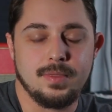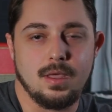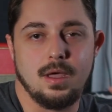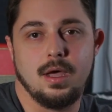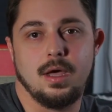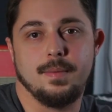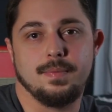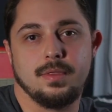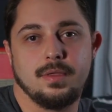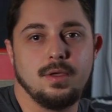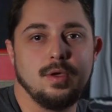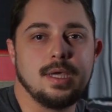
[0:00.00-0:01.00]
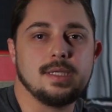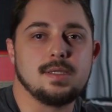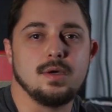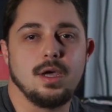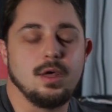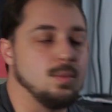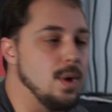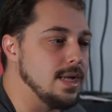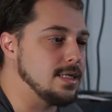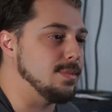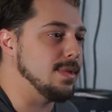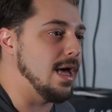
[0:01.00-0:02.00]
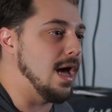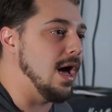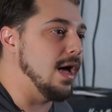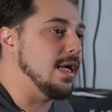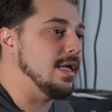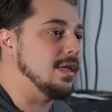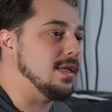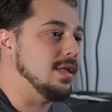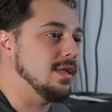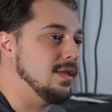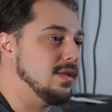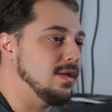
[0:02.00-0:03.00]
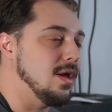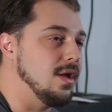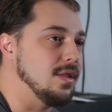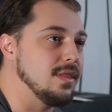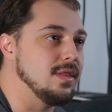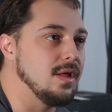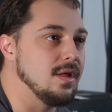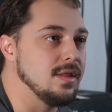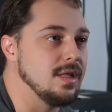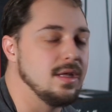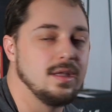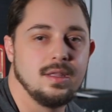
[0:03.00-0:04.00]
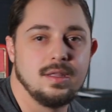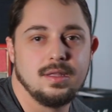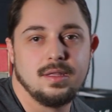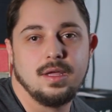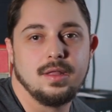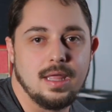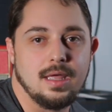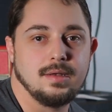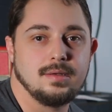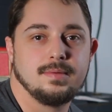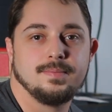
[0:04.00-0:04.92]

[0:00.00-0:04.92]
uh, you can still cut away some of that high end on, on the, on that.